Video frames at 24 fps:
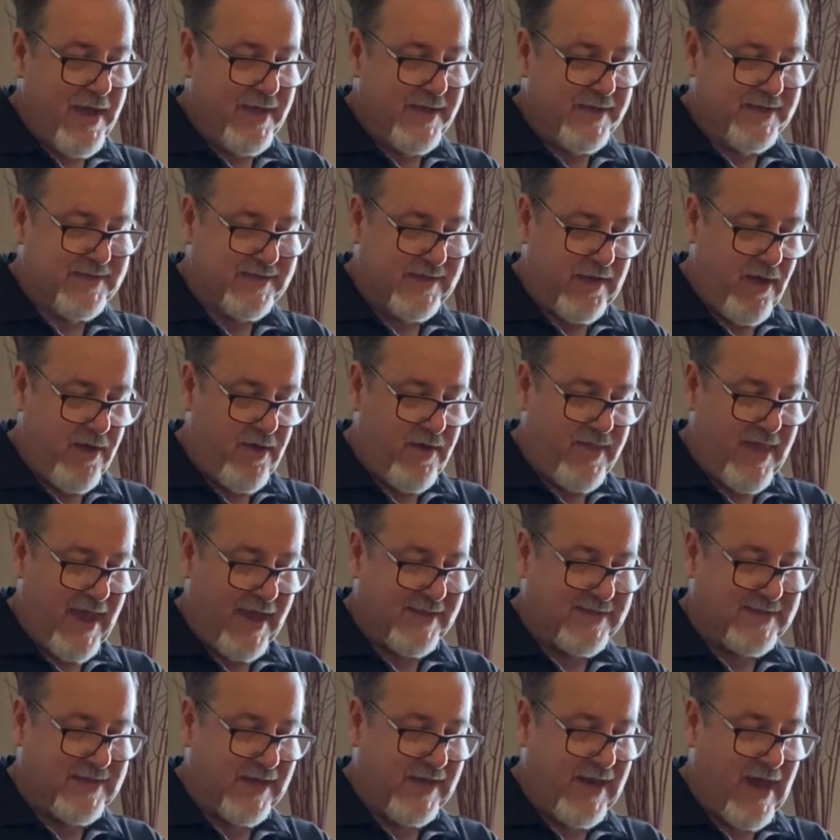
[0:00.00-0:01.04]
So
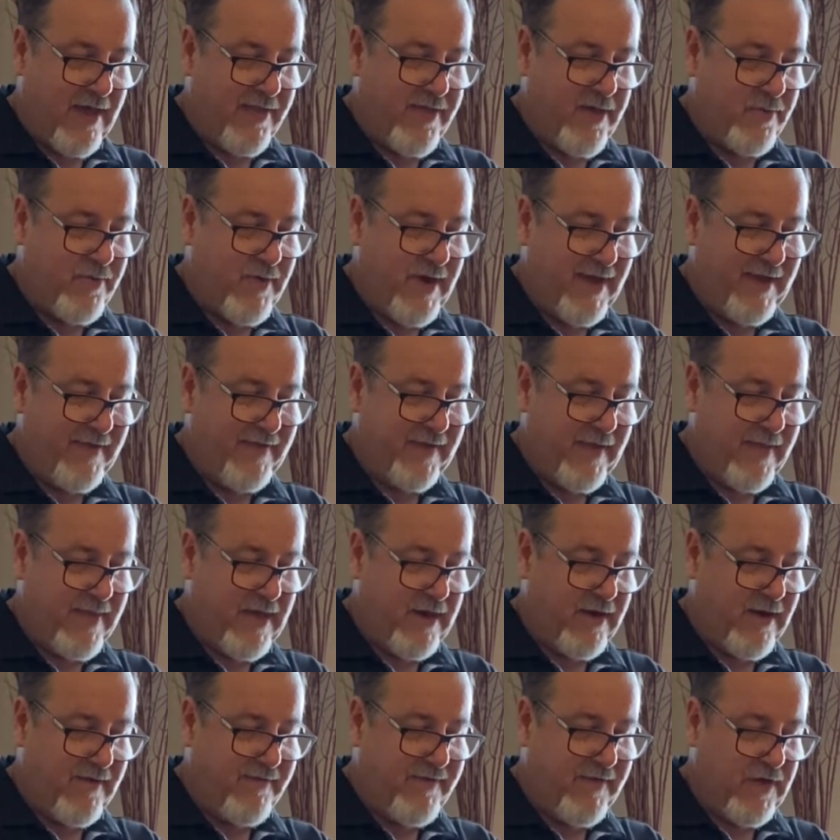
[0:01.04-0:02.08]
that's another reason that
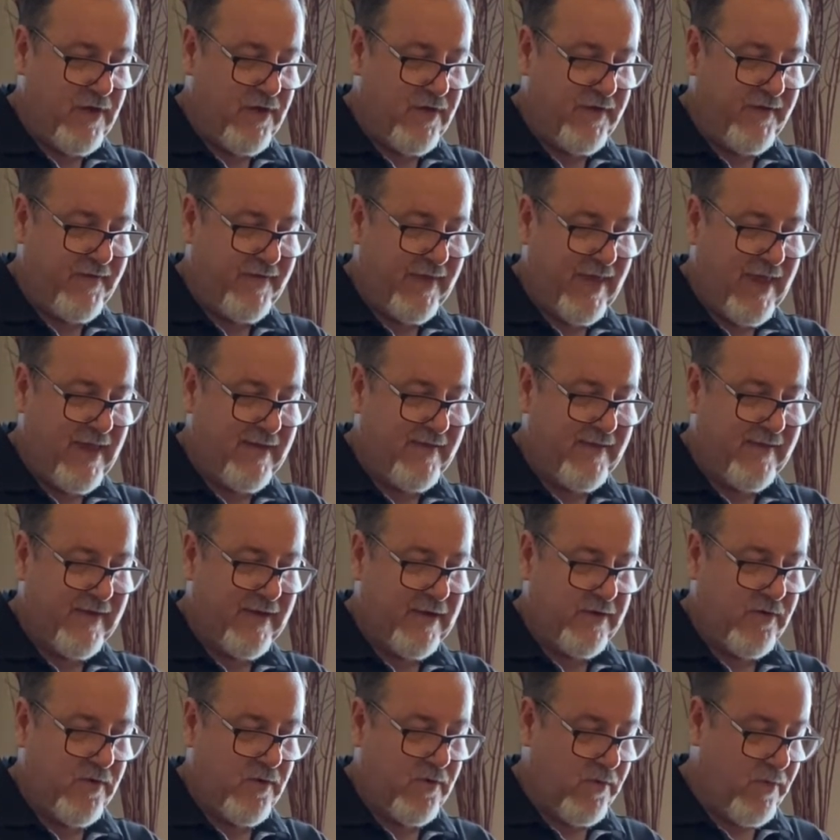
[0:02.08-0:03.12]
I've used these
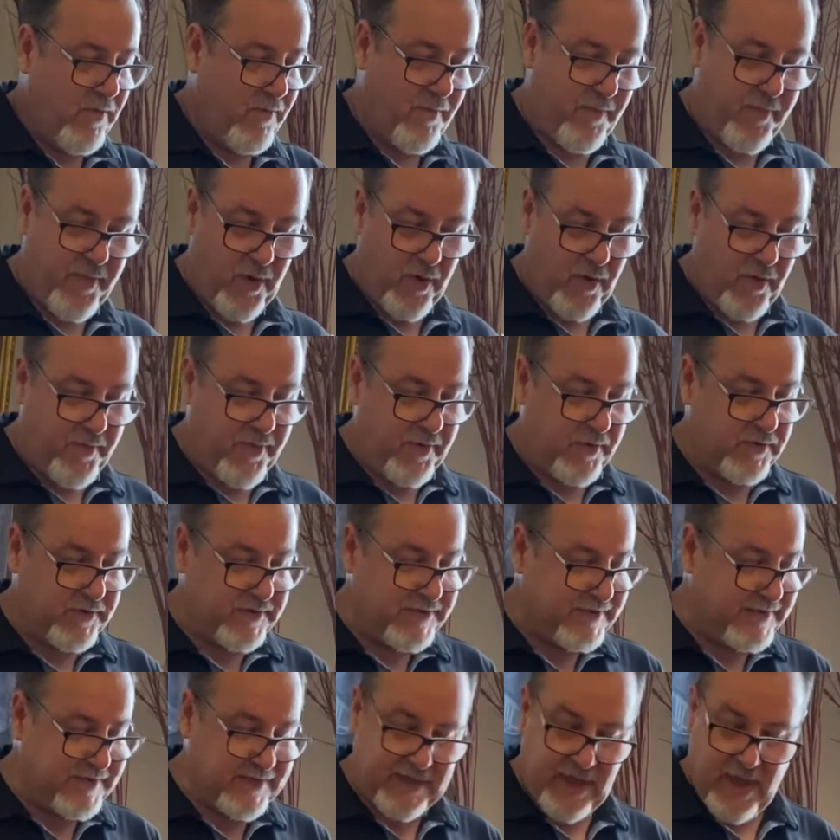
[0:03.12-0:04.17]
little
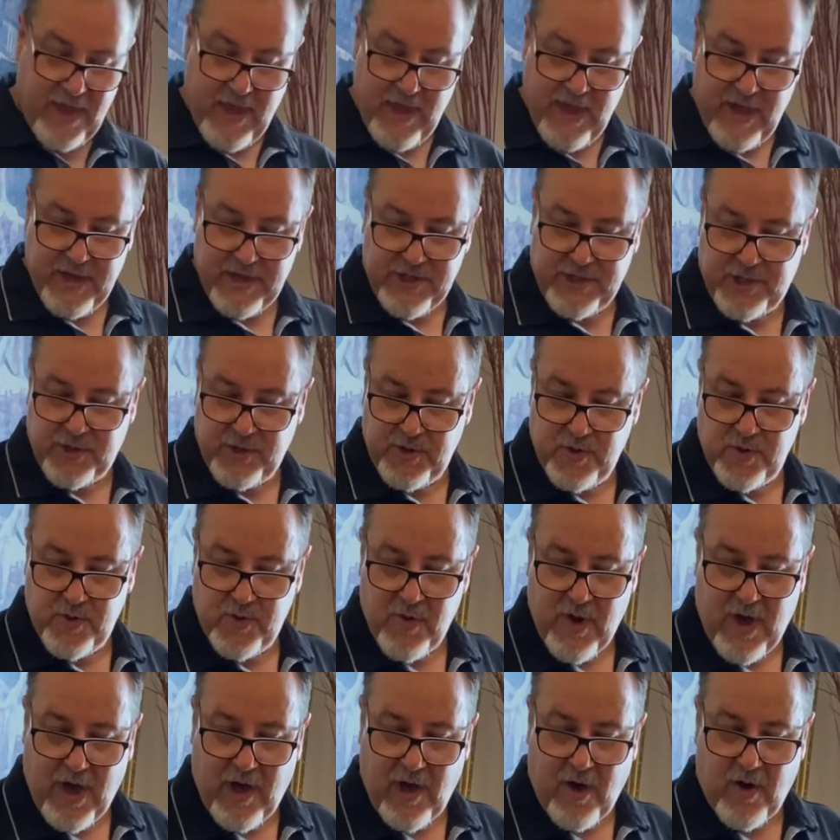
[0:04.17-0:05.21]
baubles to
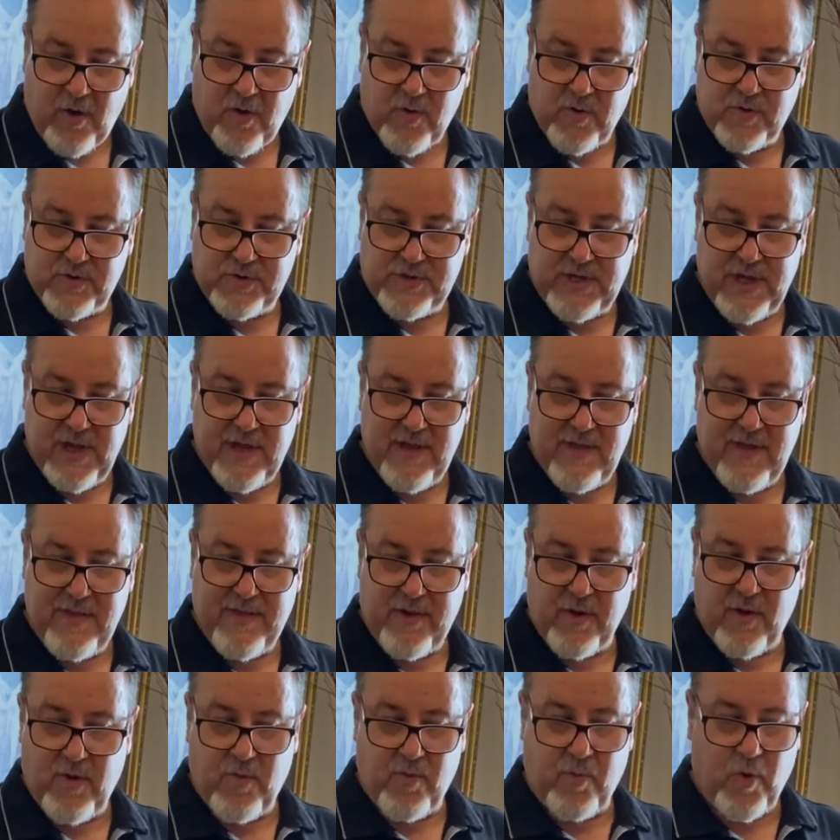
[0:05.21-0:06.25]
hold
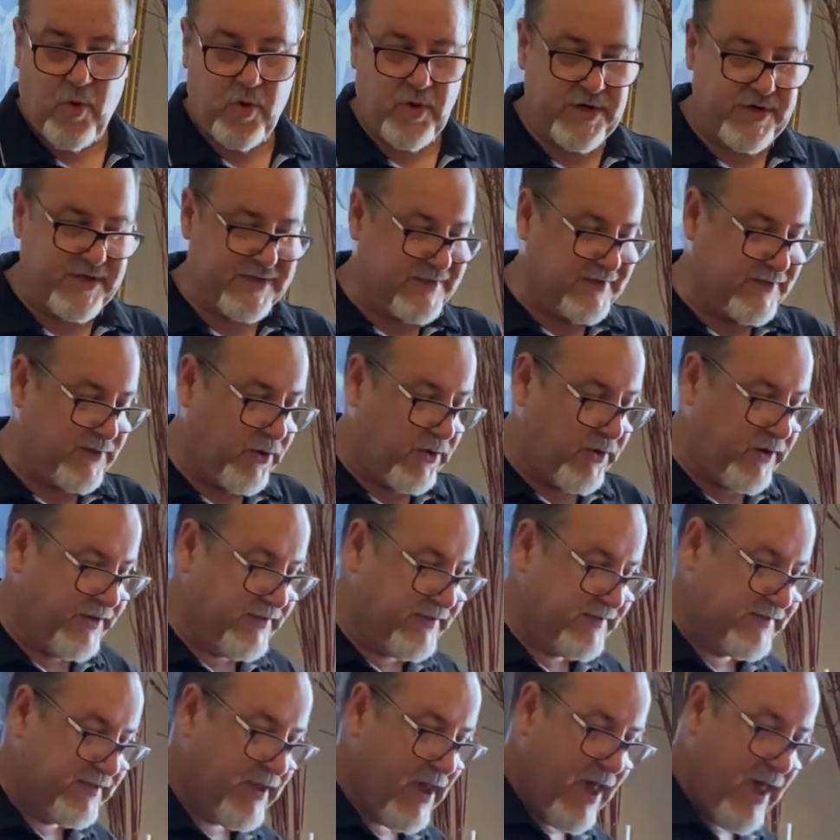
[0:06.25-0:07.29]
the water
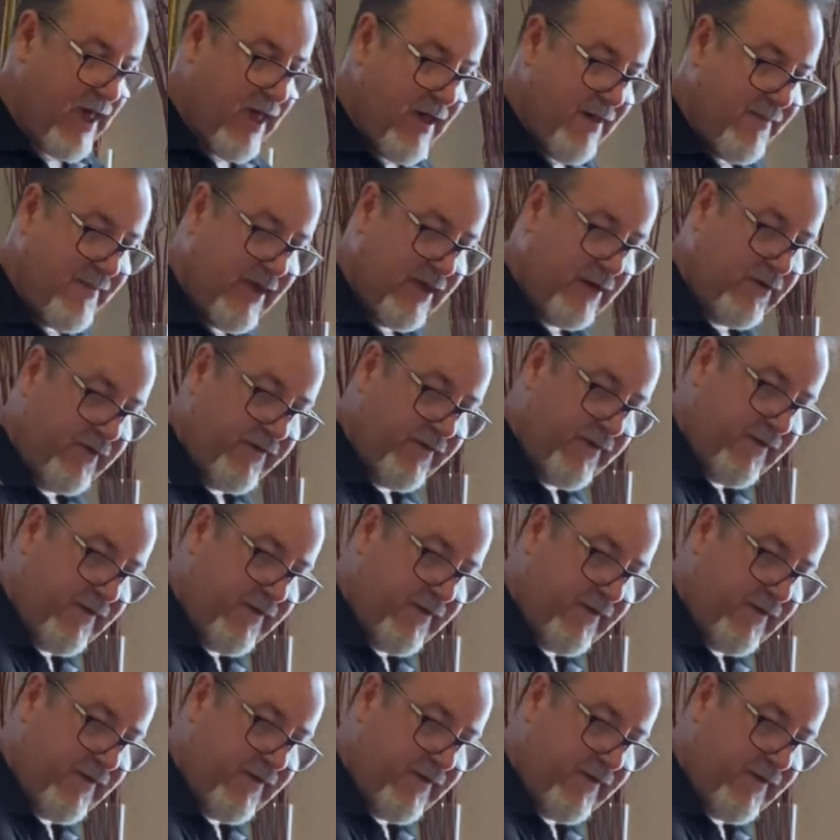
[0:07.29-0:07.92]
source, because the